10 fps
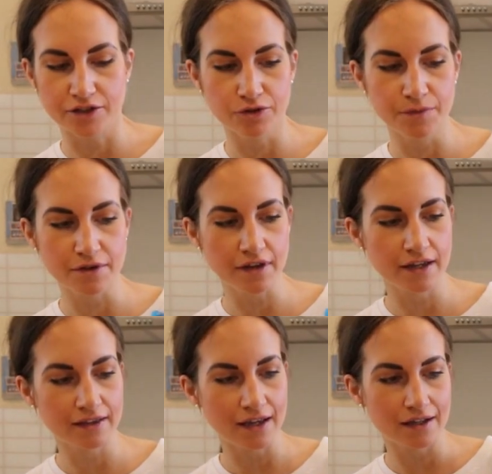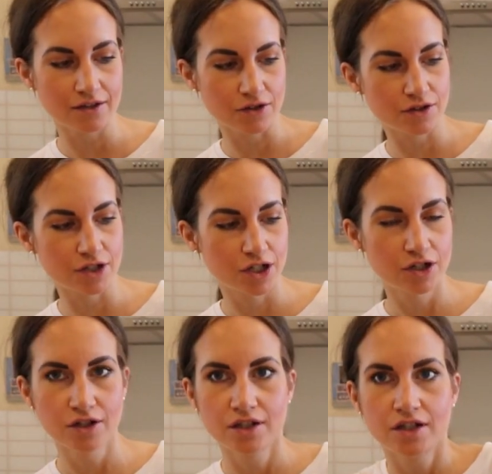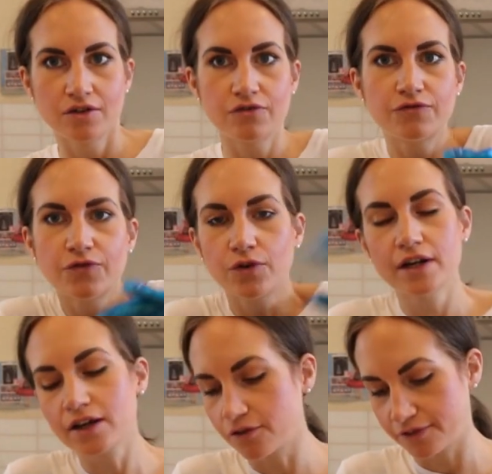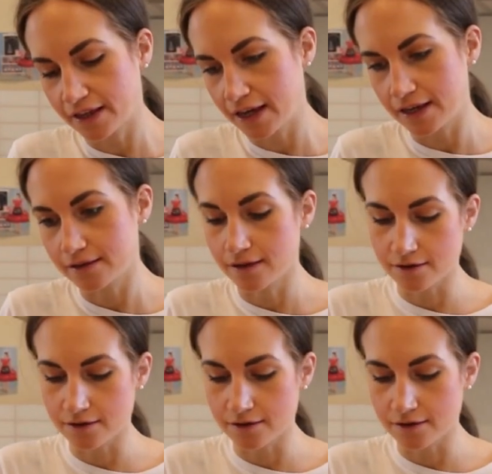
almost like they're just falling off the cakes.